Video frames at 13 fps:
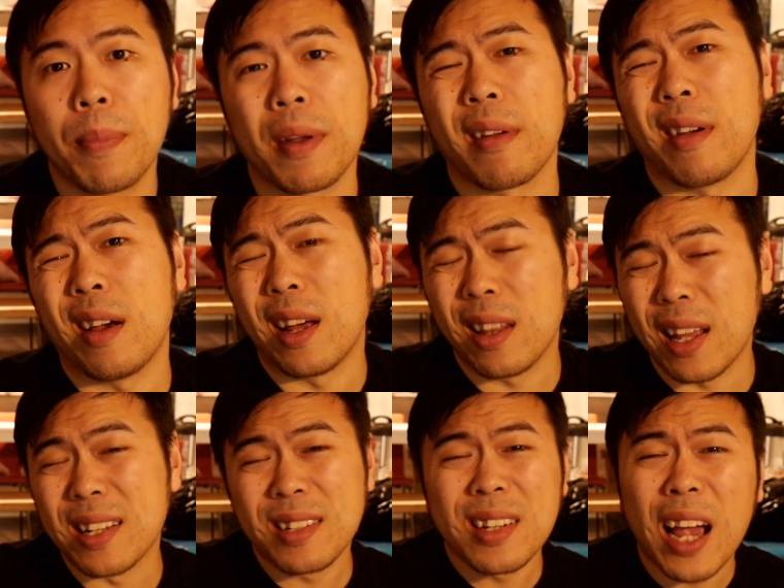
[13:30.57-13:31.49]
But
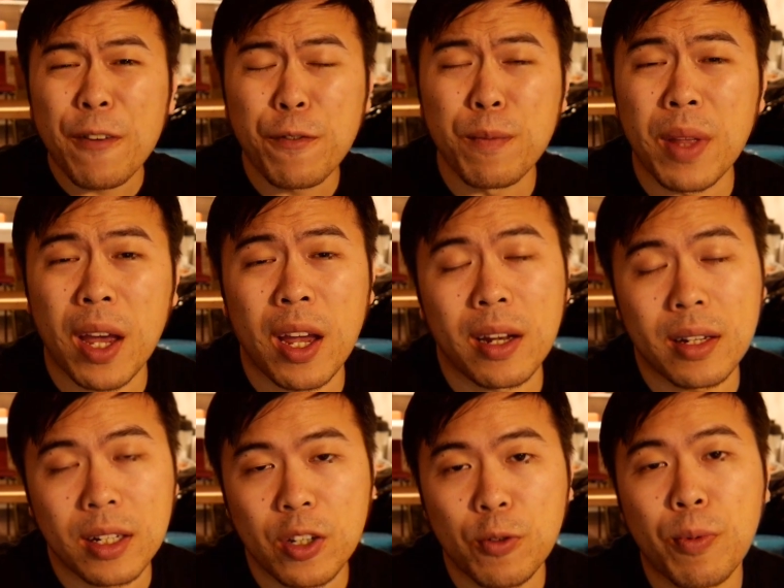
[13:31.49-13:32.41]
aside from
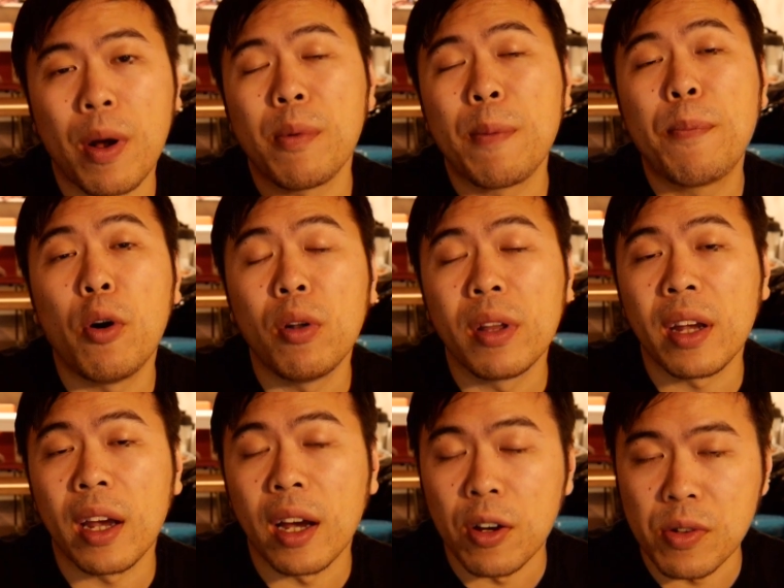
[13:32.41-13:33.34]
that, you're probably
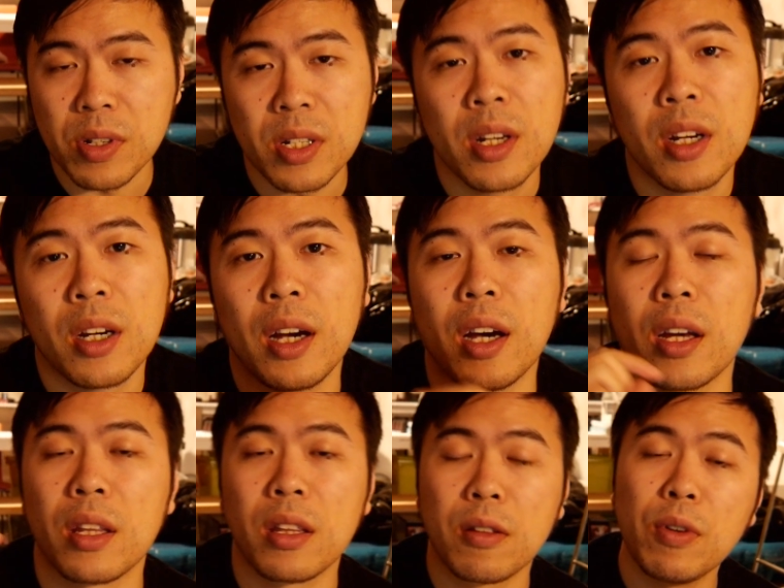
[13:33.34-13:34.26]
pulling out
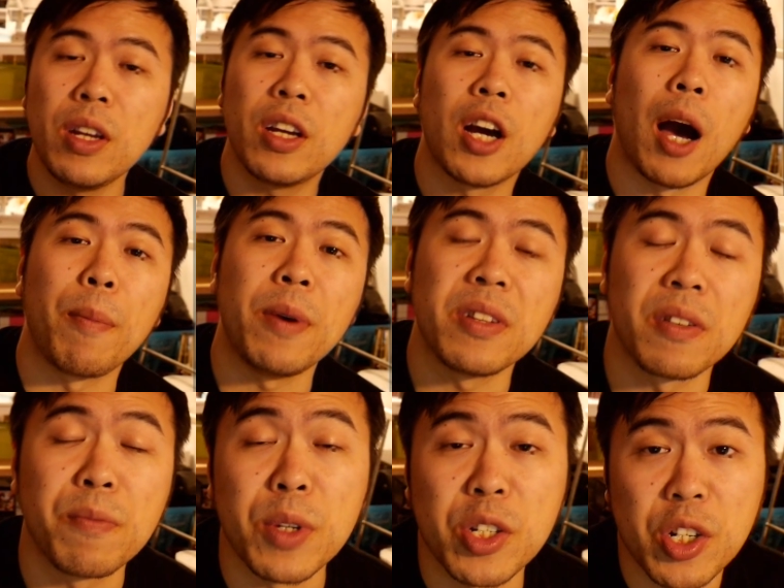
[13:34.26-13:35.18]
uh, three copies
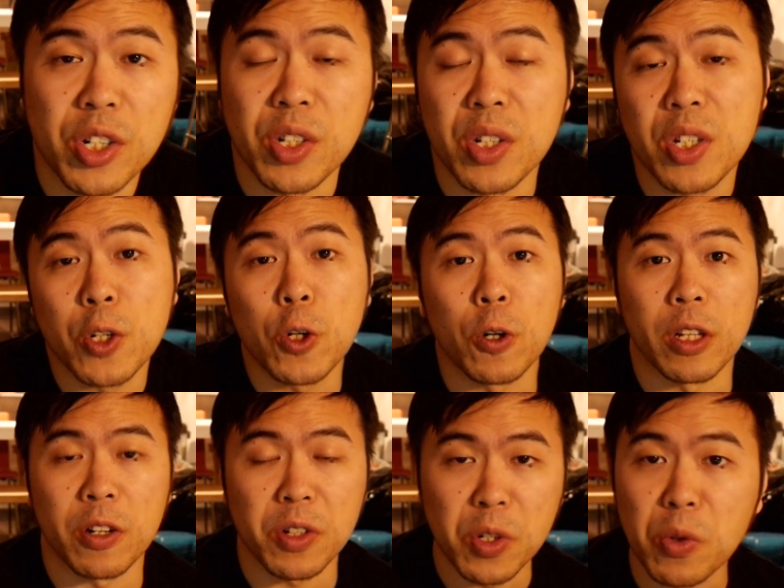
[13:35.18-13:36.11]
of Magician's Soul.
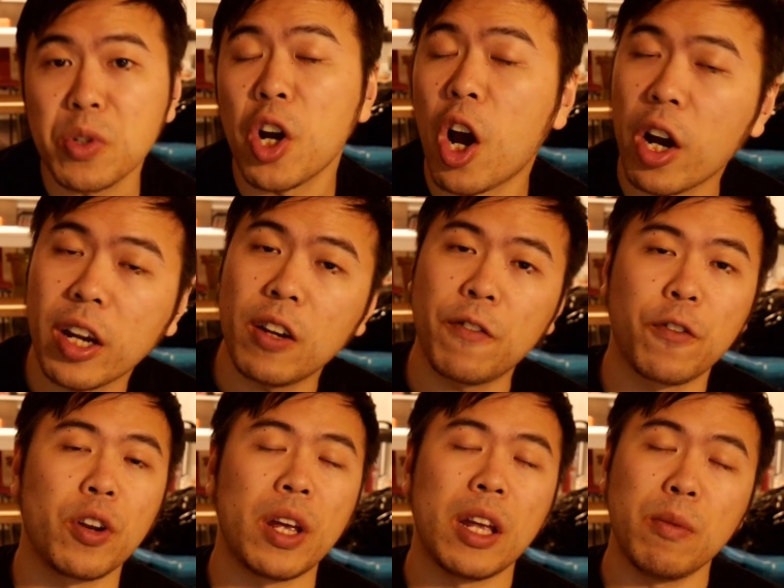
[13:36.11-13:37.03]
There's no target
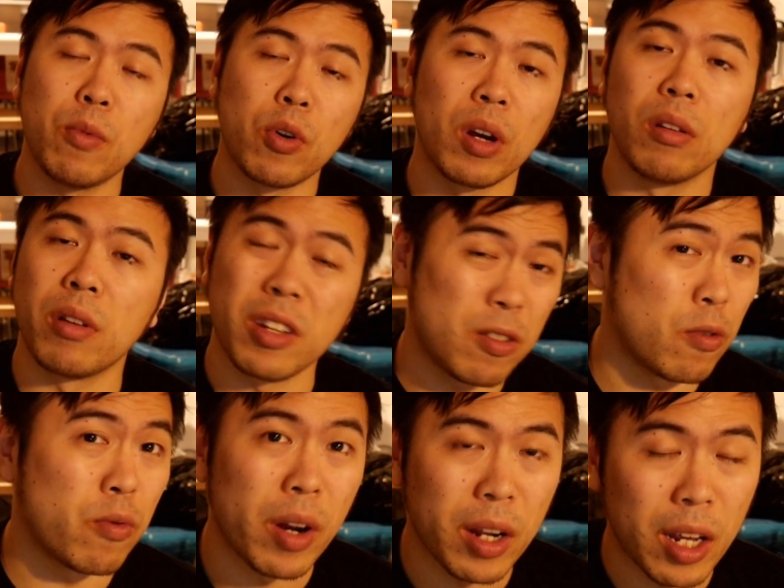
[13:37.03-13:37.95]
for it anymore unless
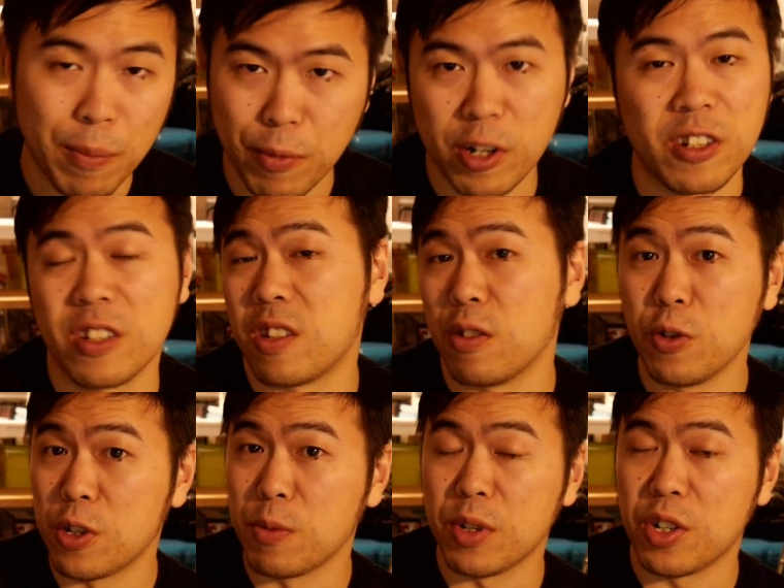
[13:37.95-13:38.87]
you're running Apprentice
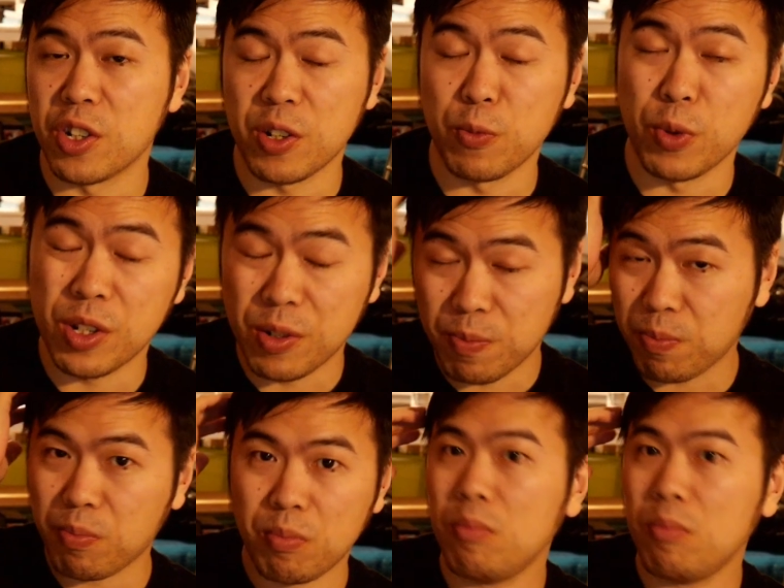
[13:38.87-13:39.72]
Illusion Magician, which